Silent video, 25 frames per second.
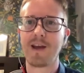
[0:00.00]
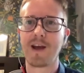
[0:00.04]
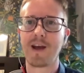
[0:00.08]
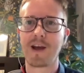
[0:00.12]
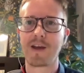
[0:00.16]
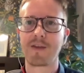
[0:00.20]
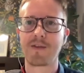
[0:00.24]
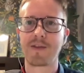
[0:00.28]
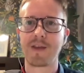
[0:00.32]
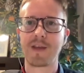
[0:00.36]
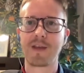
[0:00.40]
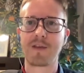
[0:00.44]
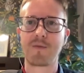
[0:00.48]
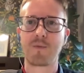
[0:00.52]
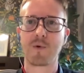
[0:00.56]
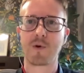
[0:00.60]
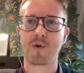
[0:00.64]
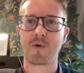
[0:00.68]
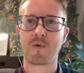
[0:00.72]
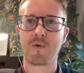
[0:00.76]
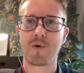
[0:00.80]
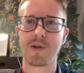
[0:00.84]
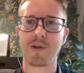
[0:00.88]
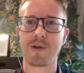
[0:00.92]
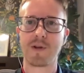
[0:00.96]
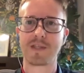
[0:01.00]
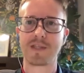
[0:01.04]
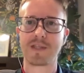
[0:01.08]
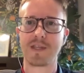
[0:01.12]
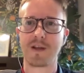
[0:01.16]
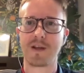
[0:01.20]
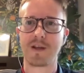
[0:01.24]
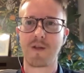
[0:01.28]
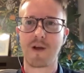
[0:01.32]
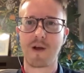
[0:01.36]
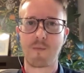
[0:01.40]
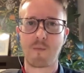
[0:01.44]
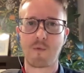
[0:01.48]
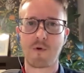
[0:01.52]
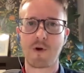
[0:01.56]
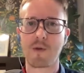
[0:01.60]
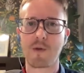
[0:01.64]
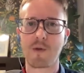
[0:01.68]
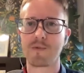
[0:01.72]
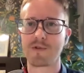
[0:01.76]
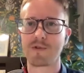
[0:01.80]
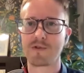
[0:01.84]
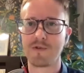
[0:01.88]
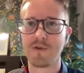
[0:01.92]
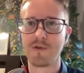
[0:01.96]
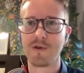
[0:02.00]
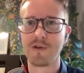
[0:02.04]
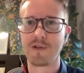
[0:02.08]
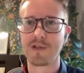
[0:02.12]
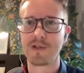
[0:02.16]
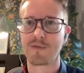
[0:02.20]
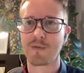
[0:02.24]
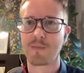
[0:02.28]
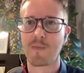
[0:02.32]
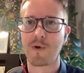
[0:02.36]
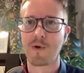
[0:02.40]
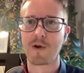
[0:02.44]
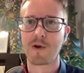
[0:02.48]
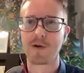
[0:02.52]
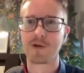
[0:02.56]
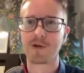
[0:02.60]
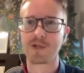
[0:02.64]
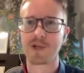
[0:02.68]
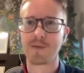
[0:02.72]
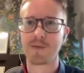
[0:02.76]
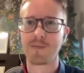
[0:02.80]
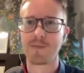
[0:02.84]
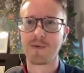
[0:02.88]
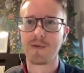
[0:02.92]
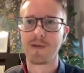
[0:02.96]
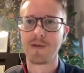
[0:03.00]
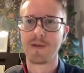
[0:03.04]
I think we're going to see a lot more opportunities for partnership.